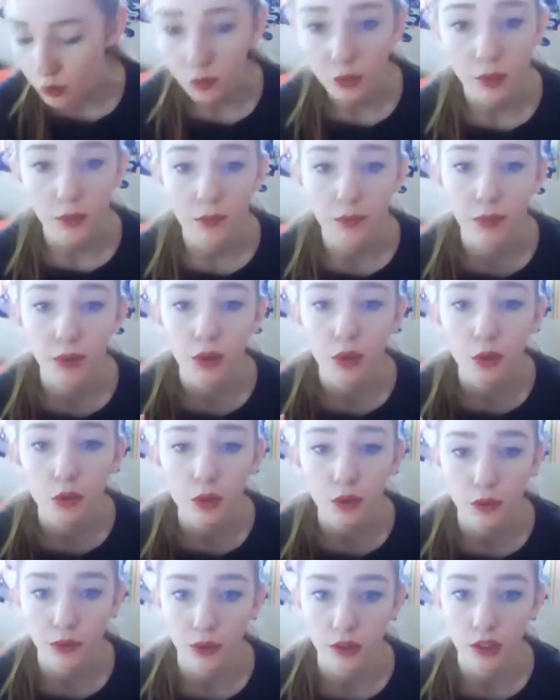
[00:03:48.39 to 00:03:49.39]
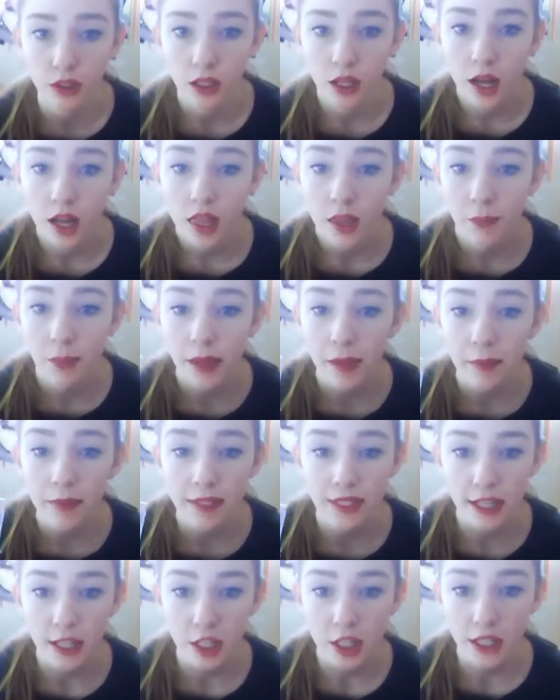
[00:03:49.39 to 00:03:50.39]
were beautiful. The
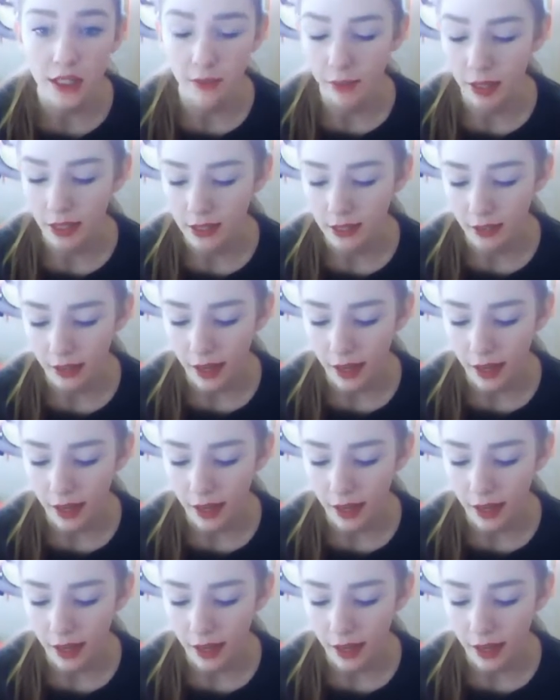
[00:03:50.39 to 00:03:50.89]
pigmentation is amazing.